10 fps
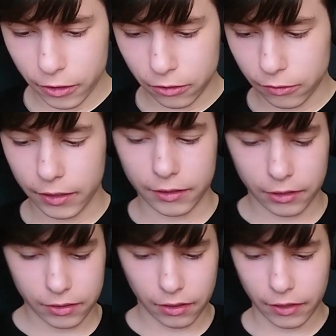it already.
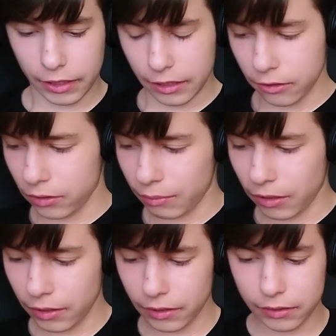There's nothing I can do
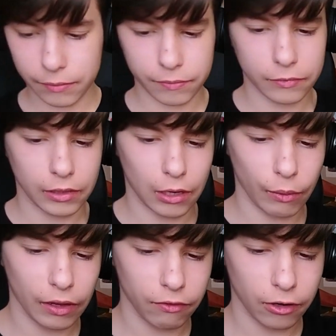about it.
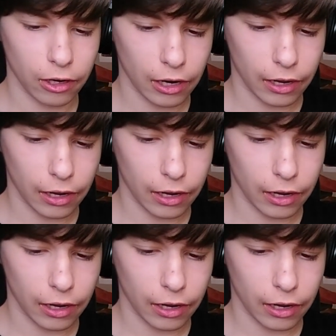However,